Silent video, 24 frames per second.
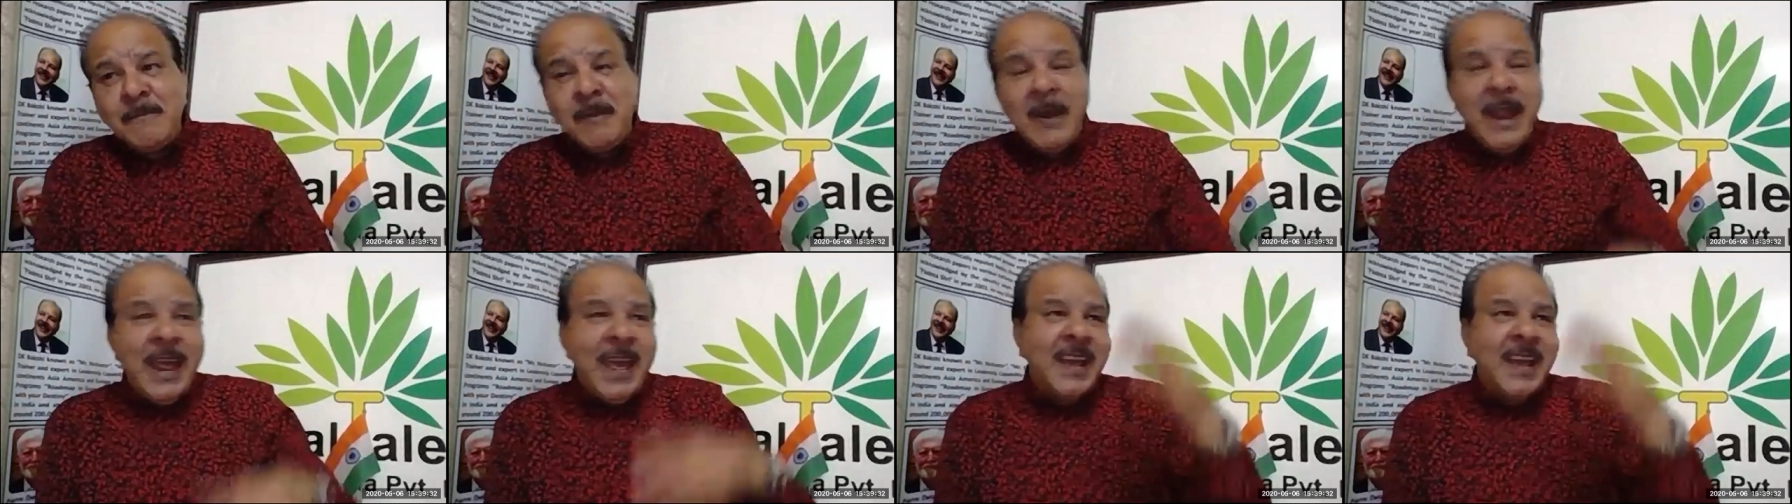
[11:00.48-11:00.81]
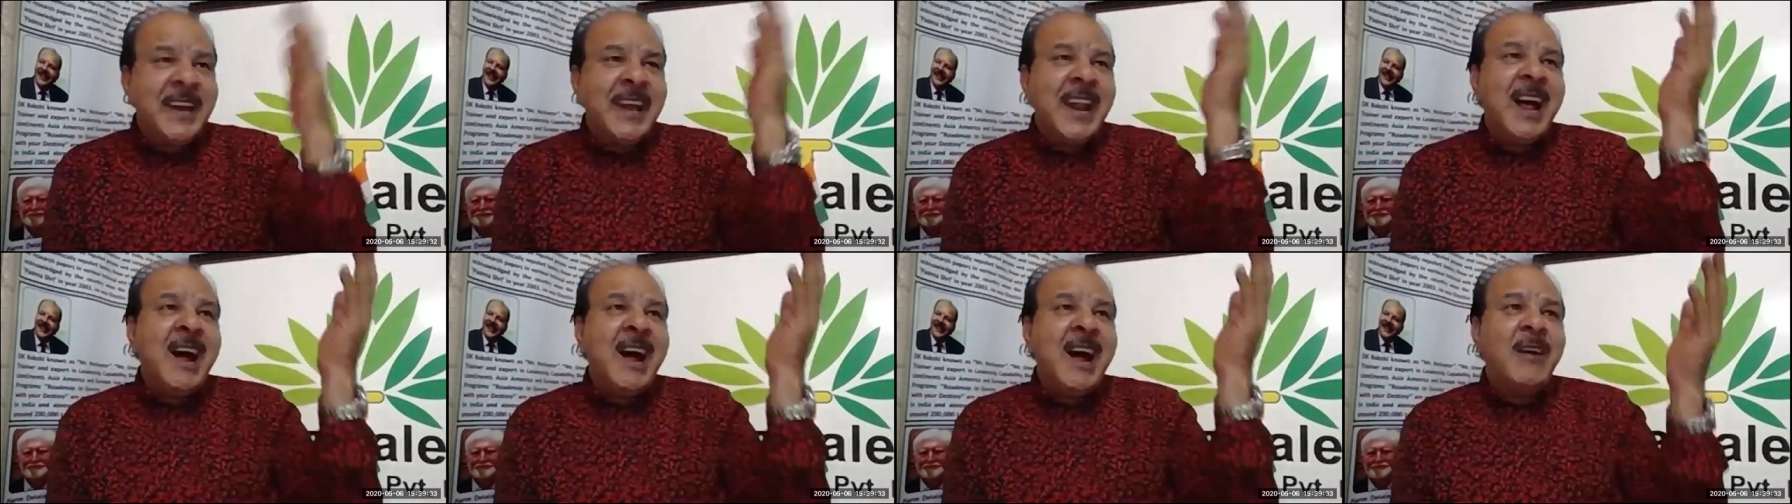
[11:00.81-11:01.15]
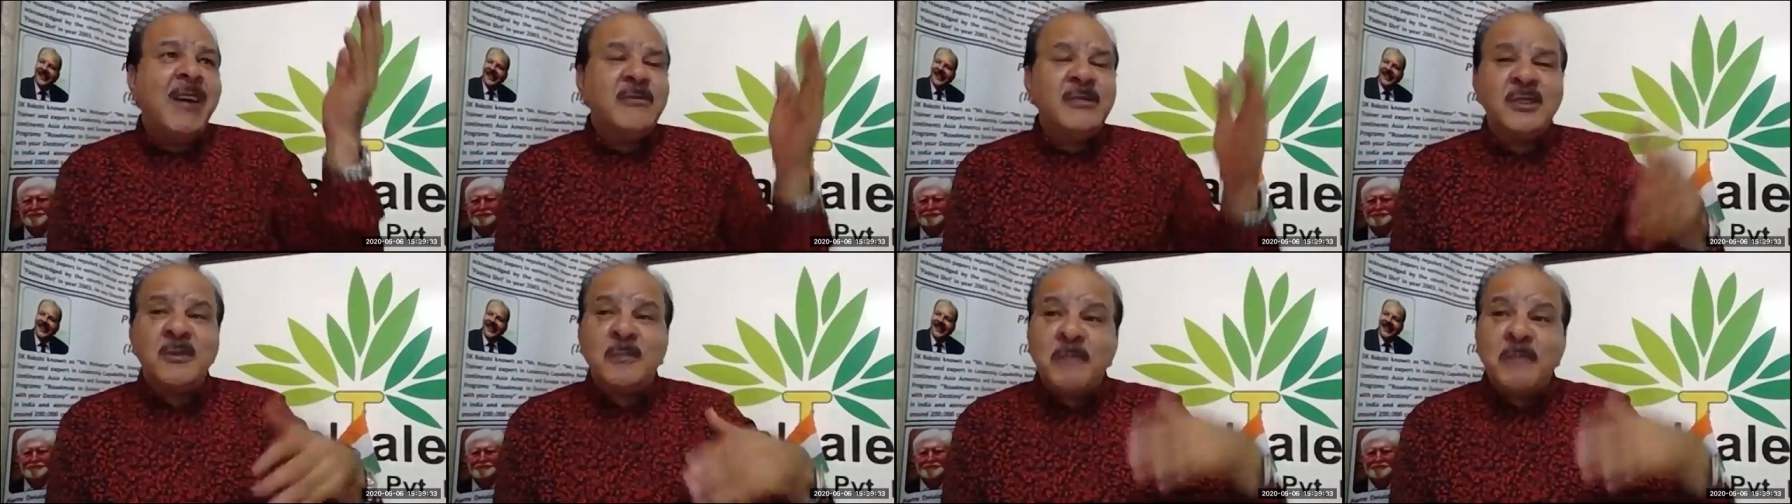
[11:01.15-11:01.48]

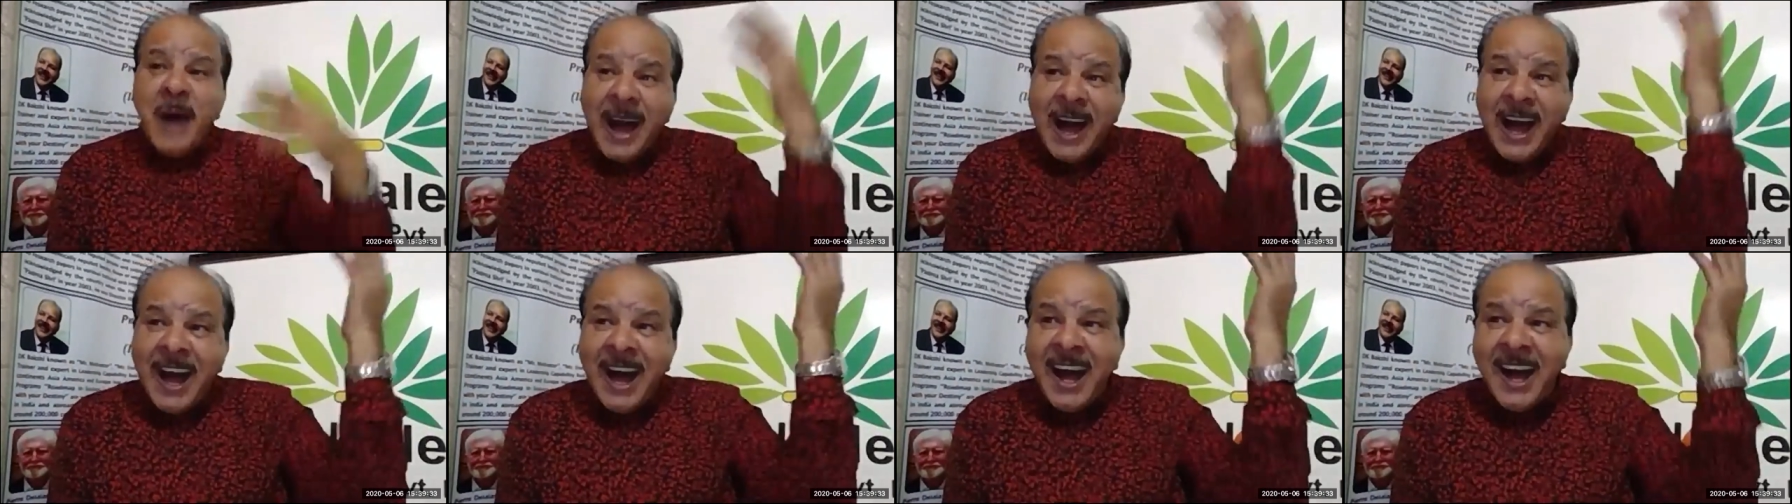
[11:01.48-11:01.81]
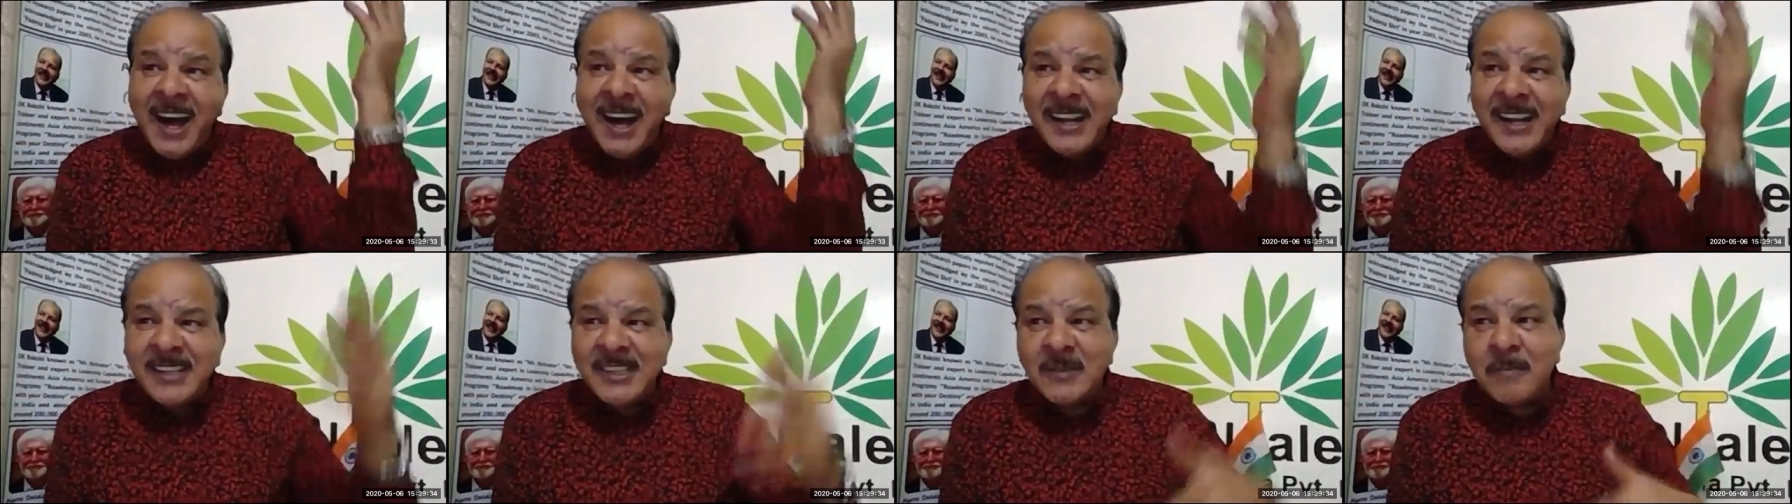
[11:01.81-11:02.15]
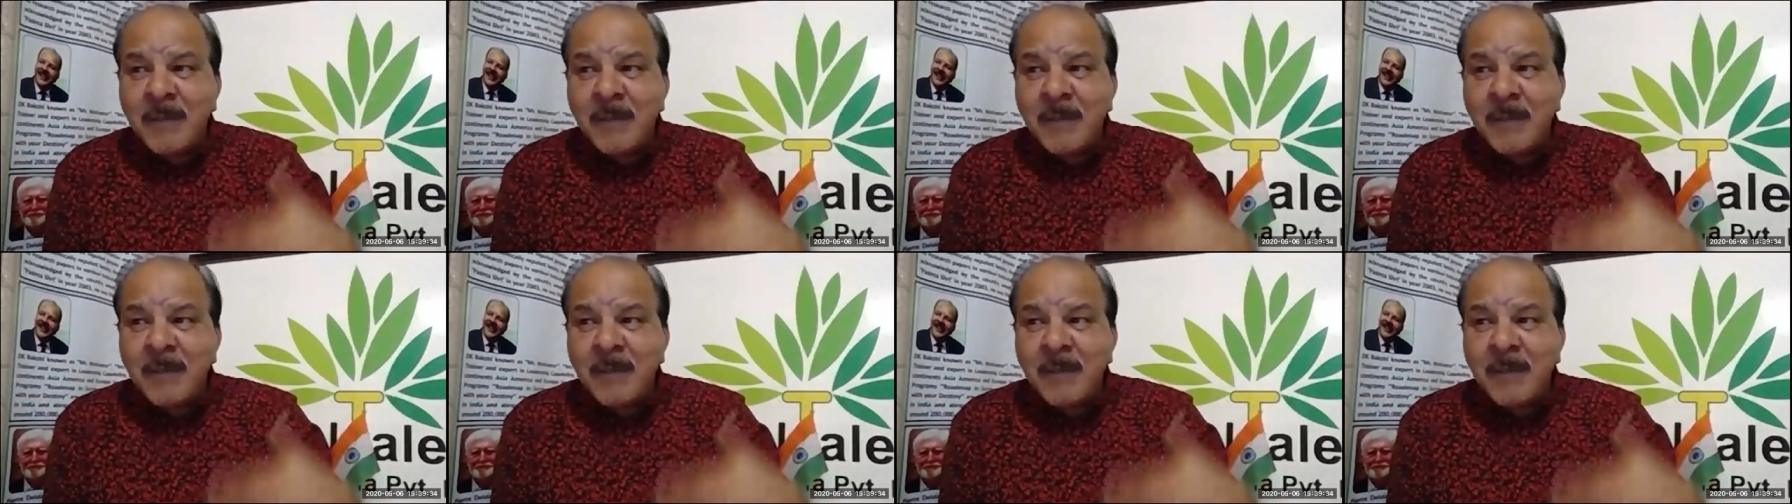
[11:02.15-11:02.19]
playgrounds, bars,